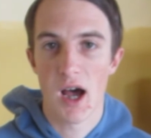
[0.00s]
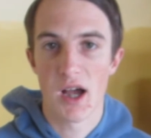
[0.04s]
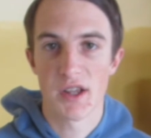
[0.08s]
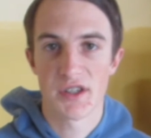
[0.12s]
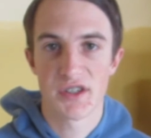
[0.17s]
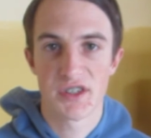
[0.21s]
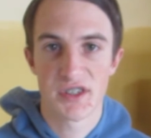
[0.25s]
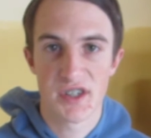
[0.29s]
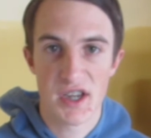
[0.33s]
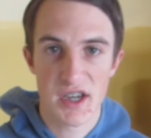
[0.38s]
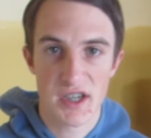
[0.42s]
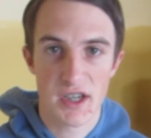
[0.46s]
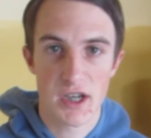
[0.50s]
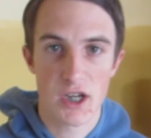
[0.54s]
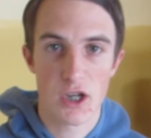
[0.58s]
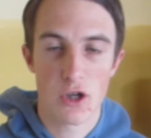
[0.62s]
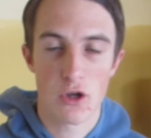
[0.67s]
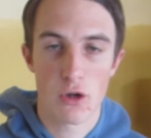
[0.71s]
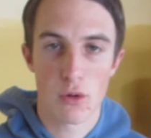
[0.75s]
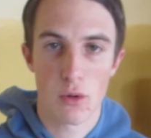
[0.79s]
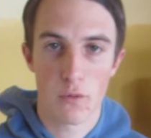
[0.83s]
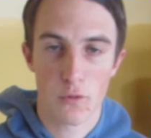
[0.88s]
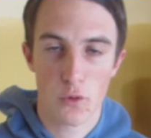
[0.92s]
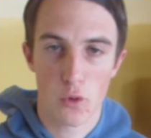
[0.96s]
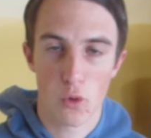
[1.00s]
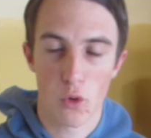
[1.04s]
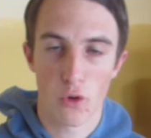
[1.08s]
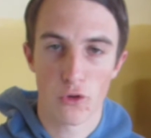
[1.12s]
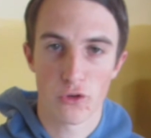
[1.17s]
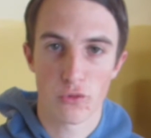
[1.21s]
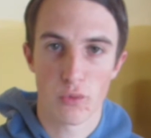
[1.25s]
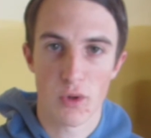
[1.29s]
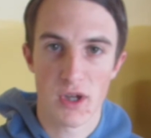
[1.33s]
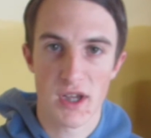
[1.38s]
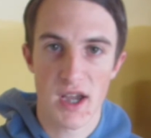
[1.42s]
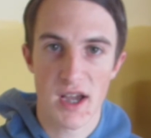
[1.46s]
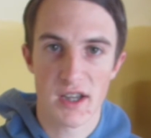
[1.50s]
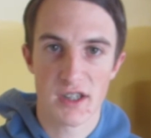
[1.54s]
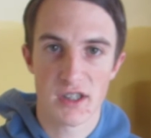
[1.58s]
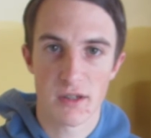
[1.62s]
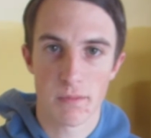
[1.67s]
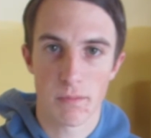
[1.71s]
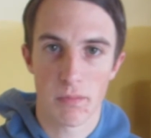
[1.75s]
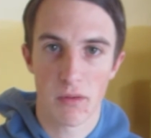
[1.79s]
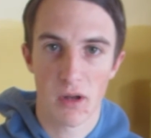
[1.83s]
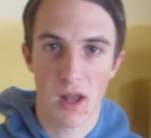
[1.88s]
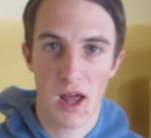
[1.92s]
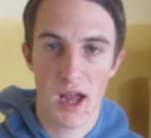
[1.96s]
Sydney, who of course we're yet to
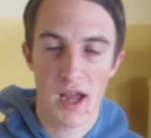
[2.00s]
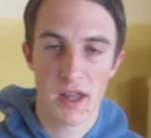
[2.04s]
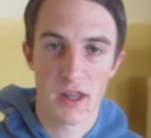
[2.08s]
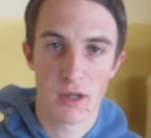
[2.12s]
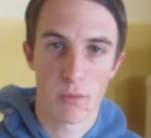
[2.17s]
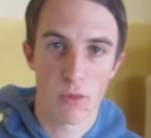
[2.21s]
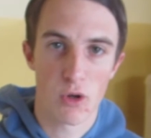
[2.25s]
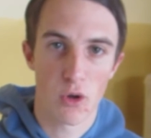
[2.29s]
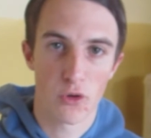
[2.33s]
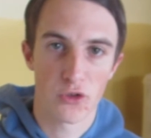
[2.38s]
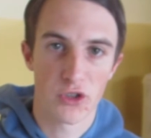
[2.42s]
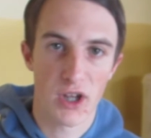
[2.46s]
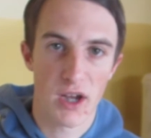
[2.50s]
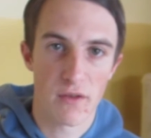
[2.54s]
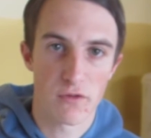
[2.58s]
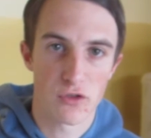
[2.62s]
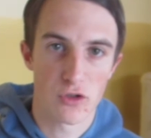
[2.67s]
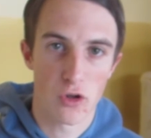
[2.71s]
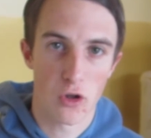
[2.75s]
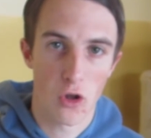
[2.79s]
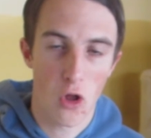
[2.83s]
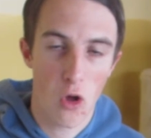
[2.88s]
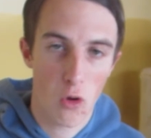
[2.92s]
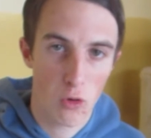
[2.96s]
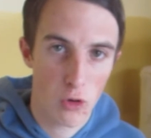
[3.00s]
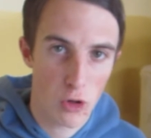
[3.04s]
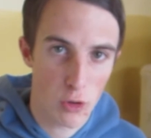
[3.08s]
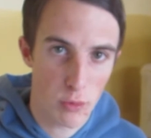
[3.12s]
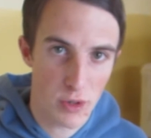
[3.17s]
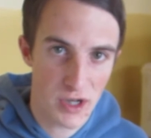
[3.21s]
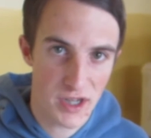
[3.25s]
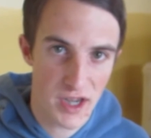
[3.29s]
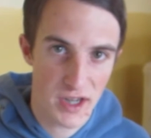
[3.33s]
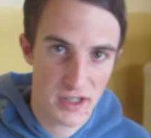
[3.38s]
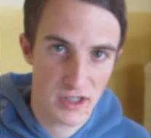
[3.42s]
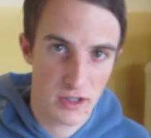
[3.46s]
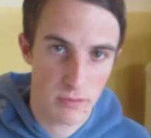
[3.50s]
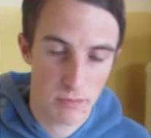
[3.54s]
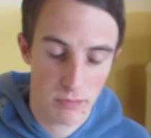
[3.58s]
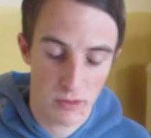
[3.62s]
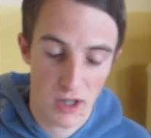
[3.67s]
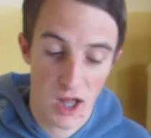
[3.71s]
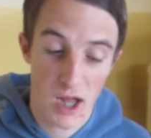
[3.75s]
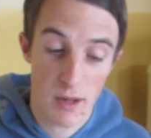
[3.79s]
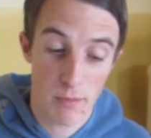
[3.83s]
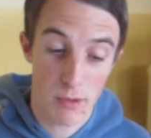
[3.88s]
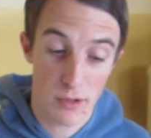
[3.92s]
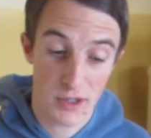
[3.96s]
play, and then we also have Geelong, who we're yet to
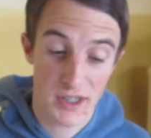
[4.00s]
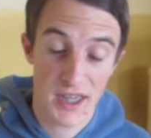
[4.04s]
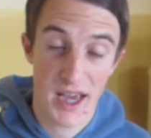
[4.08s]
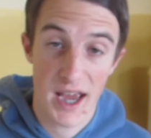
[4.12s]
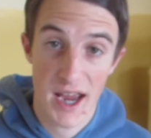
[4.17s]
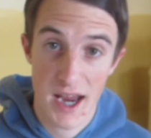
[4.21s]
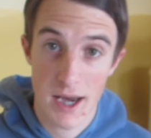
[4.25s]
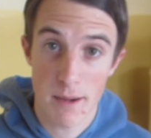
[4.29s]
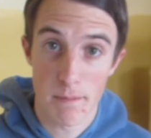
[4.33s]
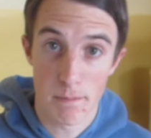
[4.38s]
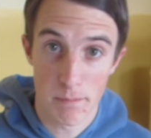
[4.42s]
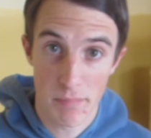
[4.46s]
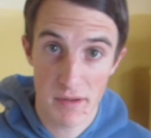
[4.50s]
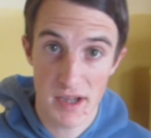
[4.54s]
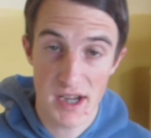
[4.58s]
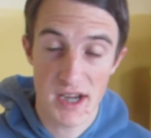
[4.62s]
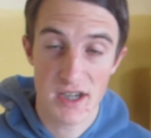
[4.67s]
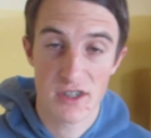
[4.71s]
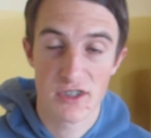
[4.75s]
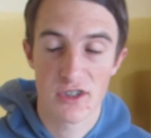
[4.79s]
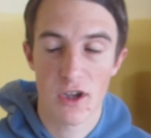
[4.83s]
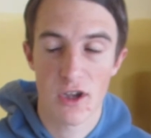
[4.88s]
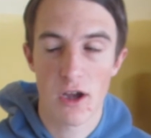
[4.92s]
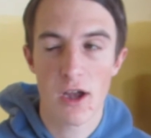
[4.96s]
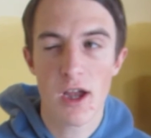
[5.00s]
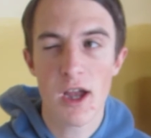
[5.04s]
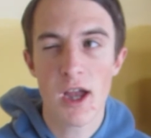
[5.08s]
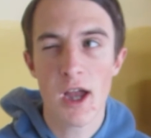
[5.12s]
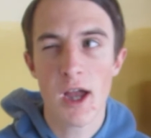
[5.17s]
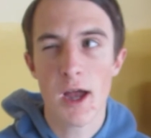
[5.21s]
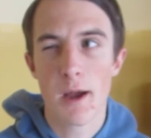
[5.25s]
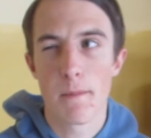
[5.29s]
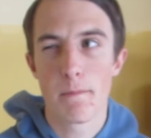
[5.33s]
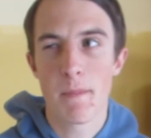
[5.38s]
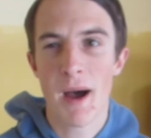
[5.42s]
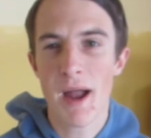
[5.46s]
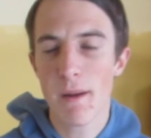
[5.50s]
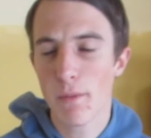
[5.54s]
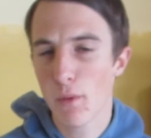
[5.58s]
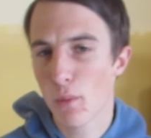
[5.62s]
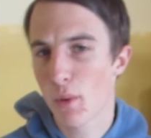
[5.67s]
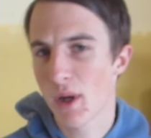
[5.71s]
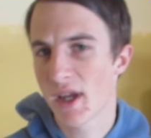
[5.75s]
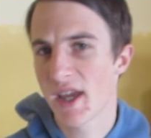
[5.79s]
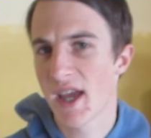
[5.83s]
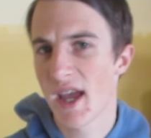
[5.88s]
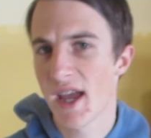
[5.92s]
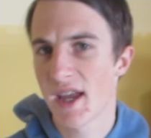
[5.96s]
play but can beat. So maybe
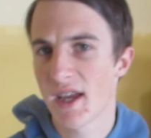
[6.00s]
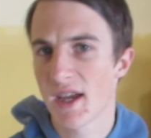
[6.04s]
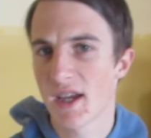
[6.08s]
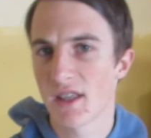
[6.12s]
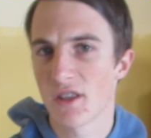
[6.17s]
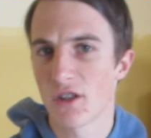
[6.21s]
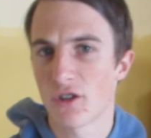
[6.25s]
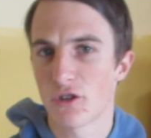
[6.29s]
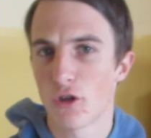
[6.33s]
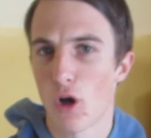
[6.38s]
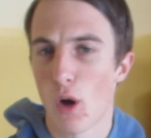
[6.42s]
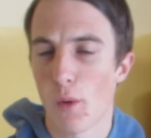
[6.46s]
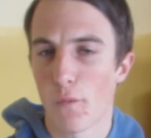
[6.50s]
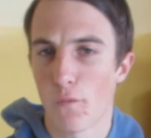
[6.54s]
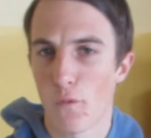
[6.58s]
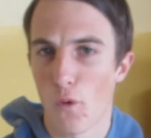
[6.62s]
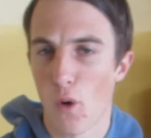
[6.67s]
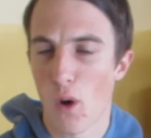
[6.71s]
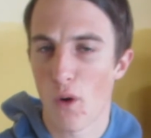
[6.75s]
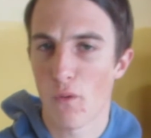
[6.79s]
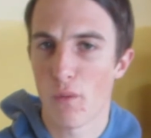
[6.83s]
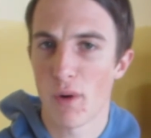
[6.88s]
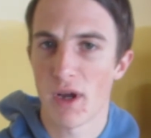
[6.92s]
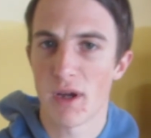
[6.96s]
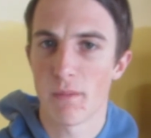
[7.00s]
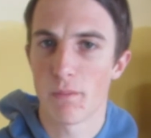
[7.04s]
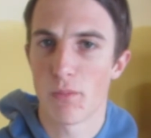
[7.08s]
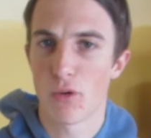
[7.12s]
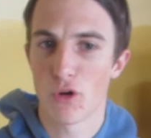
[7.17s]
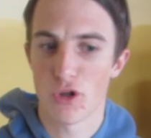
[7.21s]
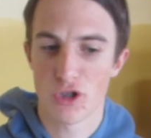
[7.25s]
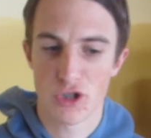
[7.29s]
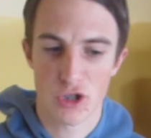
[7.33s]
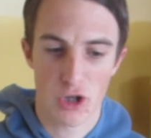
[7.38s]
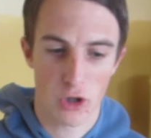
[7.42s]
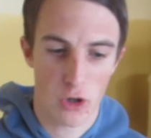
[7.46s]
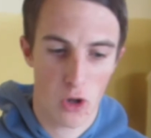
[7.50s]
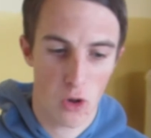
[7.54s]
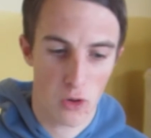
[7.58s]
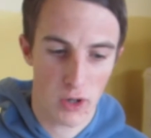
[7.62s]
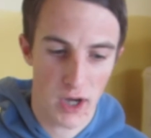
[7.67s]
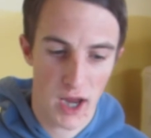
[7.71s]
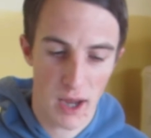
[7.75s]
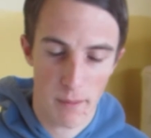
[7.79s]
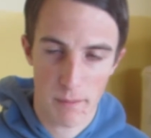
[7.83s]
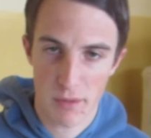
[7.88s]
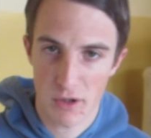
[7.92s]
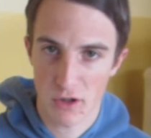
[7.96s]
we can get in the top 4 if we can push Geelong
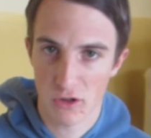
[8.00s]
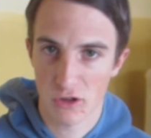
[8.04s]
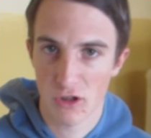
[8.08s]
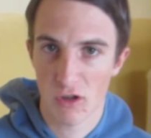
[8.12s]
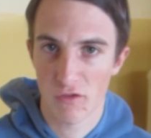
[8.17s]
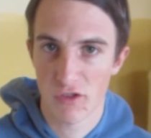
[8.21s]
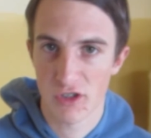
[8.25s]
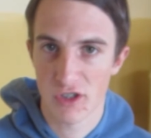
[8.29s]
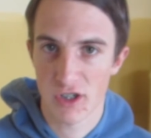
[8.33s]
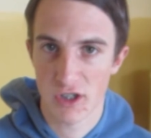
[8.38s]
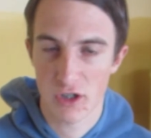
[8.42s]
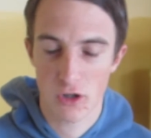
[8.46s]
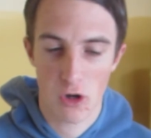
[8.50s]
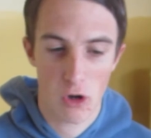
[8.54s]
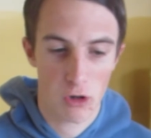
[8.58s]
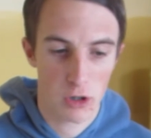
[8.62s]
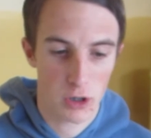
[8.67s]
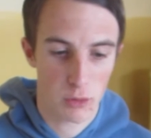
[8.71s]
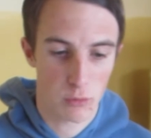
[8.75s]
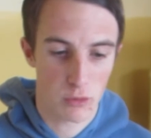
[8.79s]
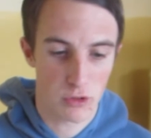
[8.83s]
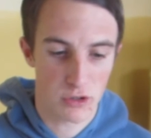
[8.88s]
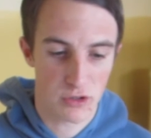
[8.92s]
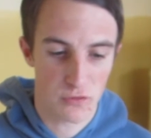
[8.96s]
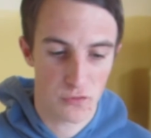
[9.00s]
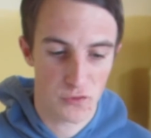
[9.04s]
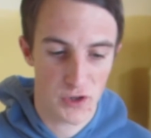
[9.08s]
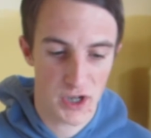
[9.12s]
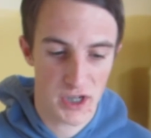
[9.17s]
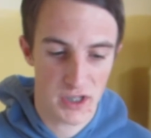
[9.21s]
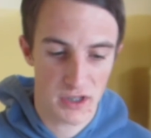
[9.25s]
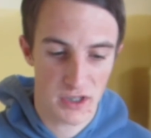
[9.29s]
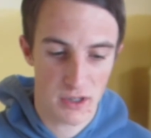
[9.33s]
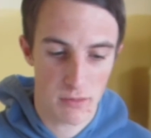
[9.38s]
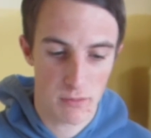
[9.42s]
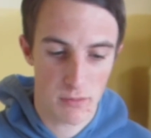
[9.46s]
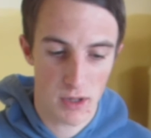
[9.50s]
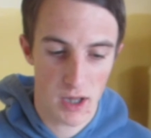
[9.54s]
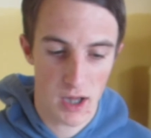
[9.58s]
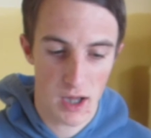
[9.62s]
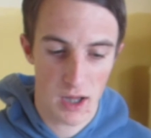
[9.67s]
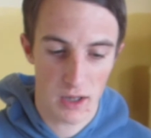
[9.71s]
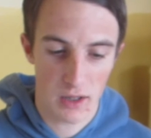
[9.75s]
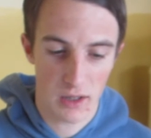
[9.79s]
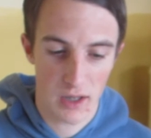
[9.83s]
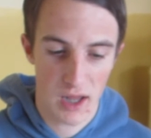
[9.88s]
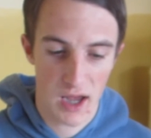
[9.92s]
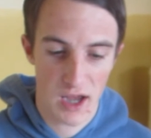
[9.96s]
out, because obviously Collingwood defeated them
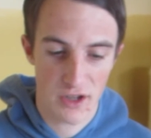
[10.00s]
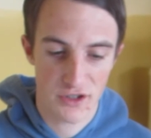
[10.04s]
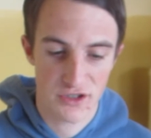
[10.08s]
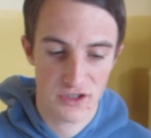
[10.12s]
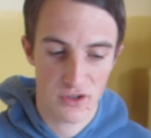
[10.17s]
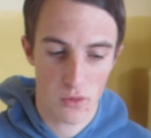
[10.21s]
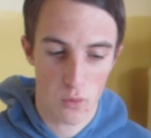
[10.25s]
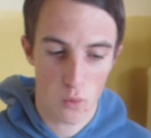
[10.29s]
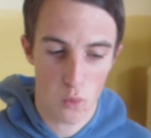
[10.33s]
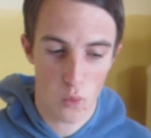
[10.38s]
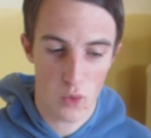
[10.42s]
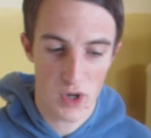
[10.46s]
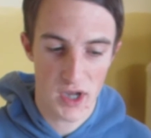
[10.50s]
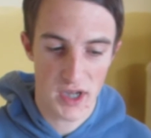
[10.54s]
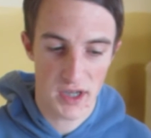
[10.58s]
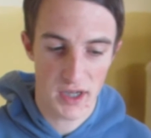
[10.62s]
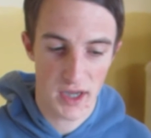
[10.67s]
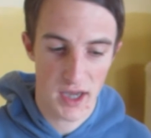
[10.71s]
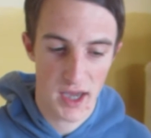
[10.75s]
last week.